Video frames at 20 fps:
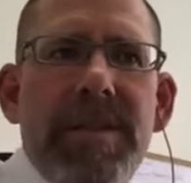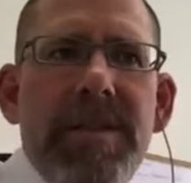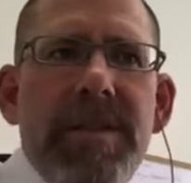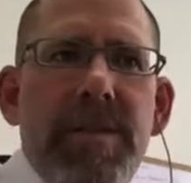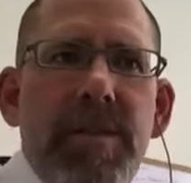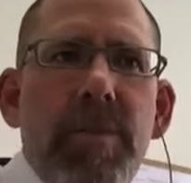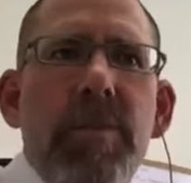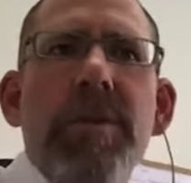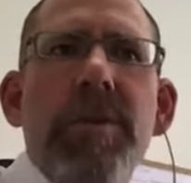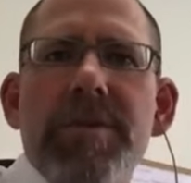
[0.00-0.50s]

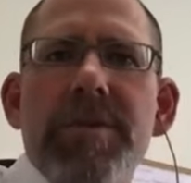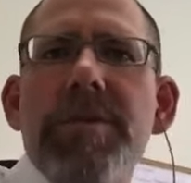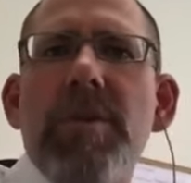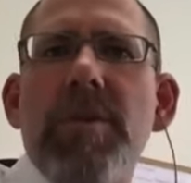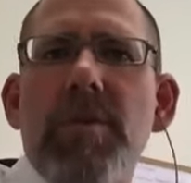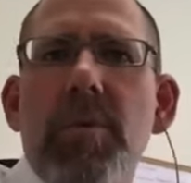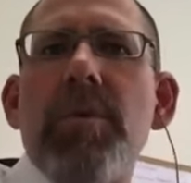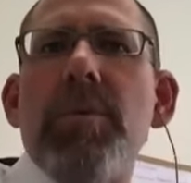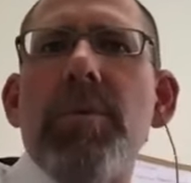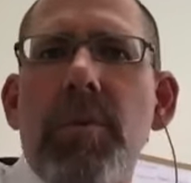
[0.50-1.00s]
you are
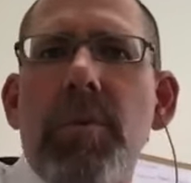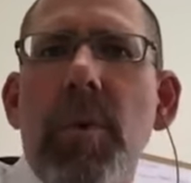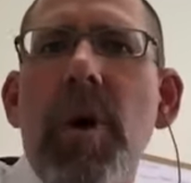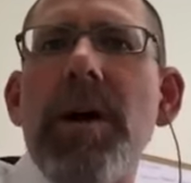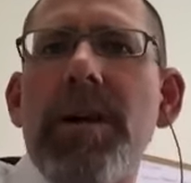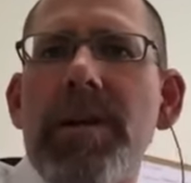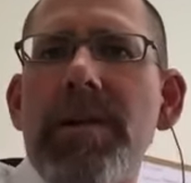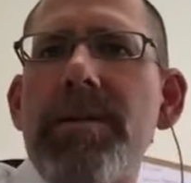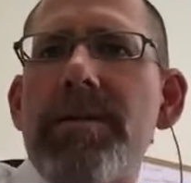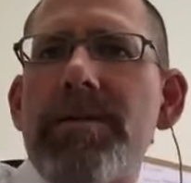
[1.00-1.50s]
so
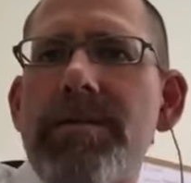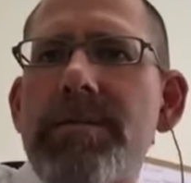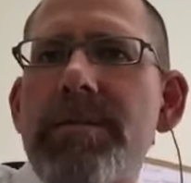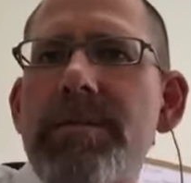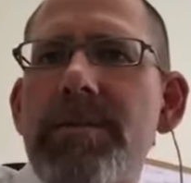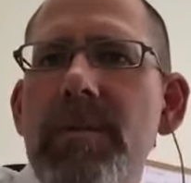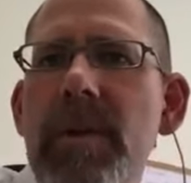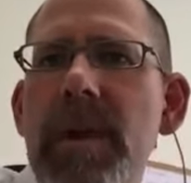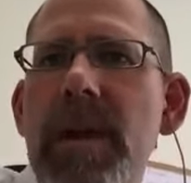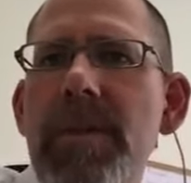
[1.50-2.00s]
worthwhile,
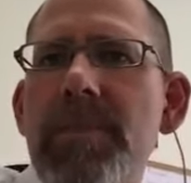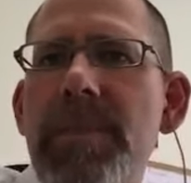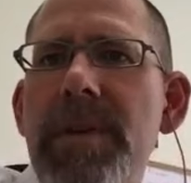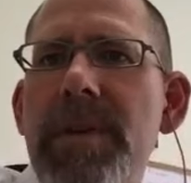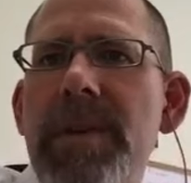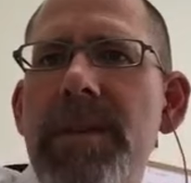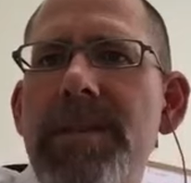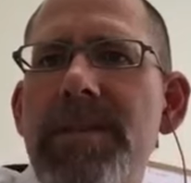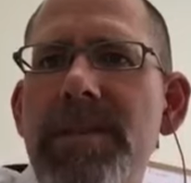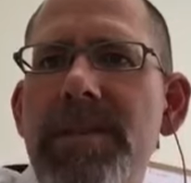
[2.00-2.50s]
right?
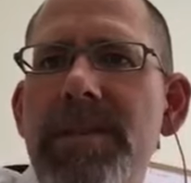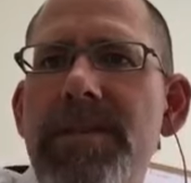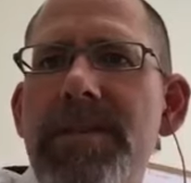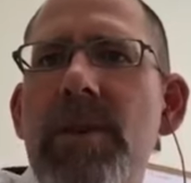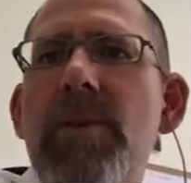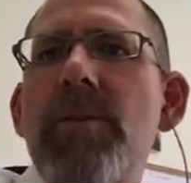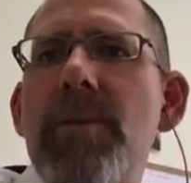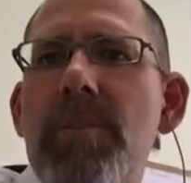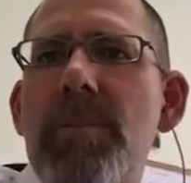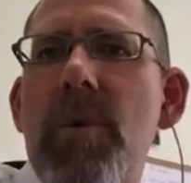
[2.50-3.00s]
Because it's
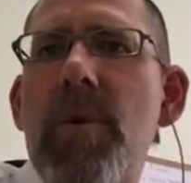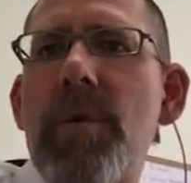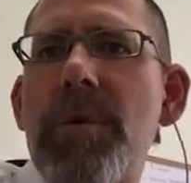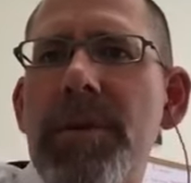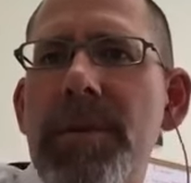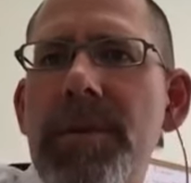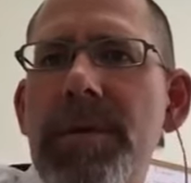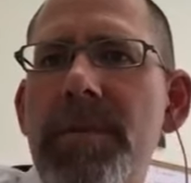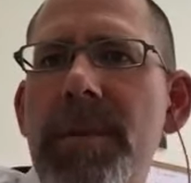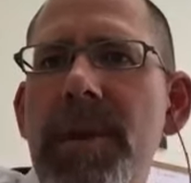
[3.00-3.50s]
so
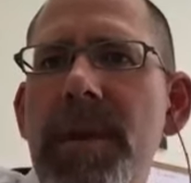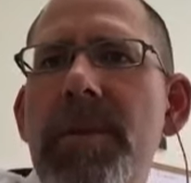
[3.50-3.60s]
important, right.